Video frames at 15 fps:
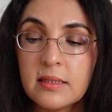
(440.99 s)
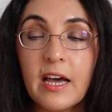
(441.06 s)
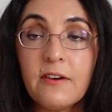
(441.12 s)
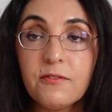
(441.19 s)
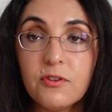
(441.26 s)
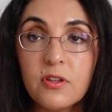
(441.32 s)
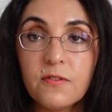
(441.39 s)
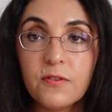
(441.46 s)

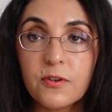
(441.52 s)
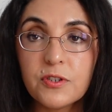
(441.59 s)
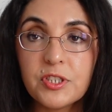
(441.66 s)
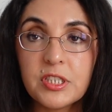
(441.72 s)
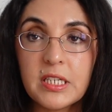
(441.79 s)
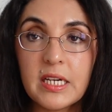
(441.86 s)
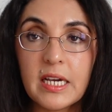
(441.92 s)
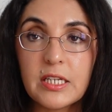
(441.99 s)
After the
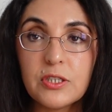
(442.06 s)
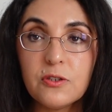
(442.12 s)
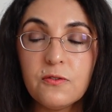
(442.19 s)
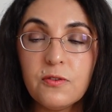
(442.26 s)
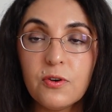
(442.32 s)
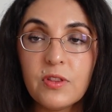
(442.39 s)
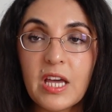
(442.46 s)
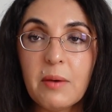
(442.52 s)
first day, I do
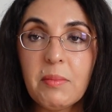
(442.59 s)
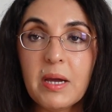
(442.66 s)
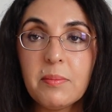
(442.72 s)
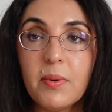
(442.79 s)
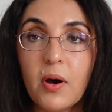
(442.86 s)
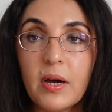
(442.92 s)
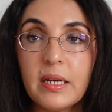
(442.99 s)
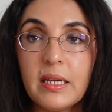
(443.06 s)
feel that my
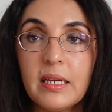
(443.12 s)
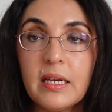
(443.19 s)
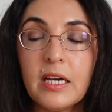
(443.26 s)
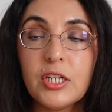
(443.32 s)
body